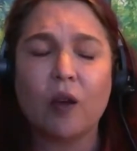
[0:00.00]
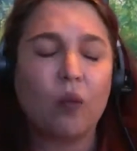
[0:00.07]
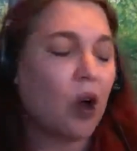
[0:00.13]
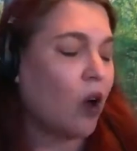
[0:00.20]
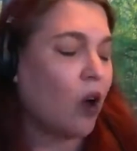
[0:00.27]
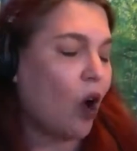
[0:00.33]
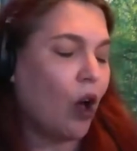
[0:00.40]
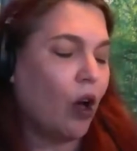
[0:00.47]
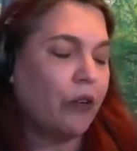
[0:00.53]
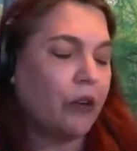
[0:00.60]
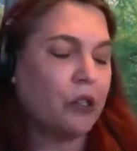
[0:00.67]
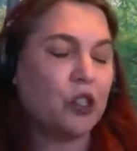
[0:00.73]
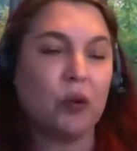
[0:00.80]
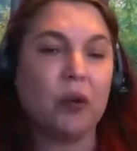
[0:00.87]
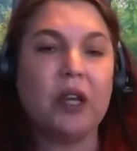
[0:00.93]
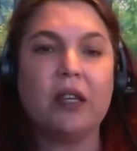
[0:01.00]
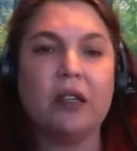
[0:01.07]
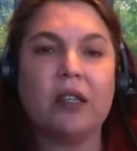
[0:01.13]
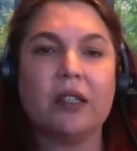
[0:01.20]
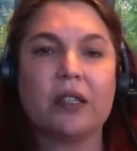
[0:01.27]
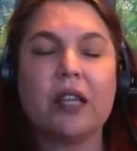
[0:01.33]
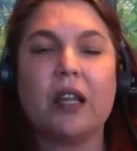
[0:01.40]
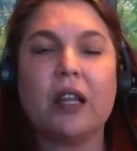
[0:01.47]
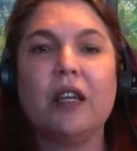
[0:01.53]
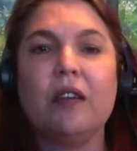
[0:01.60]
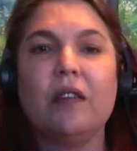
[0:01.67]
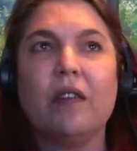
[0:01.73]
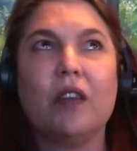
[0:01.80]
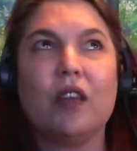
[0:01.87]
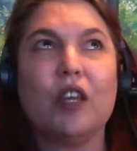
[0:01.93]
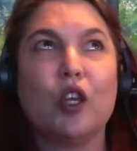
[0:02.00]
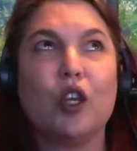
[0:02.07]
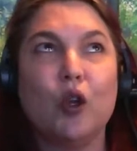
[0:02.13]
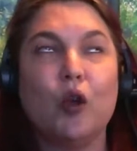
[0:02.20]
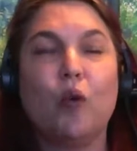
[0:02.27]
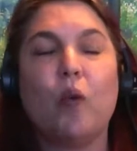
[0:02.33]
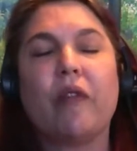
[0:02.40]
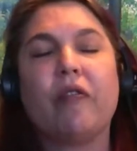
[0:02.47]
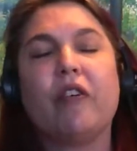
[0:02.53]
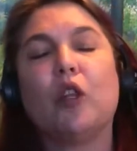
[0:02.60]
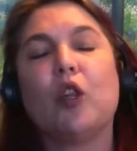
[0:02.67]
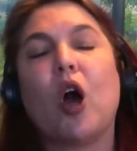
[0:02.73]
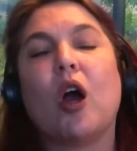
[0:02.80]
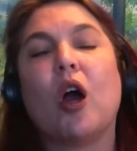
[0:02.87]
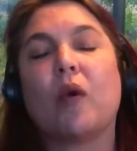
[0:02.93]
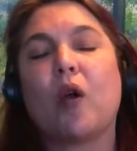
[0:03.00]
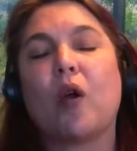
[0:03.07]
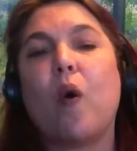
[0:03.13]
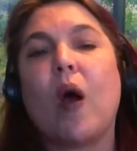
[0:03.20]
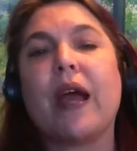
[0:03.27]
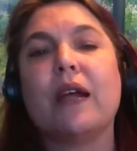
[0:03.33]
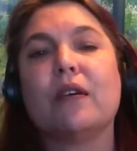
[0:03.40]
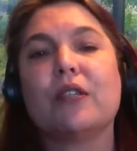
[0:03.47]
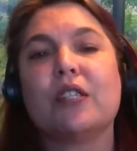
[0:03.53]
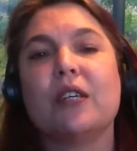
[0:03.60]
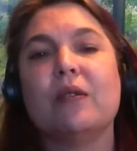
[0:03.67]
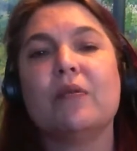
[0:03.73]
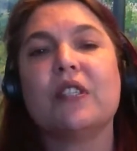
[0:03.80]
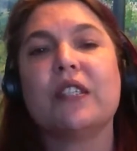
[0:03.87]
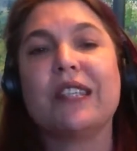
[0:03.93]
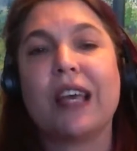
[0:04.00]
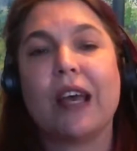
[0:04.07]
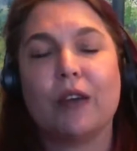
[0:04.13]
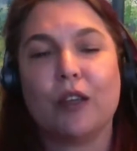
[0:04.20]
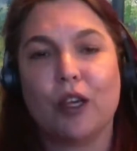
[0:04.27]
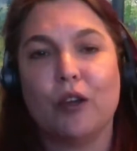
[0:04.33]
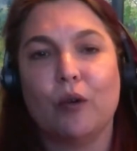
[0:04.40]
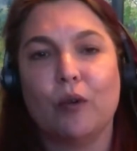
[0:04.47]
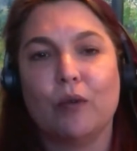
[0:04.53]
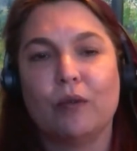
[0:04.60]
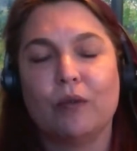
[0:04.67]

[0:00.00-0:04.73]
Well, all they're doing is telling you what the law requires them to tell you.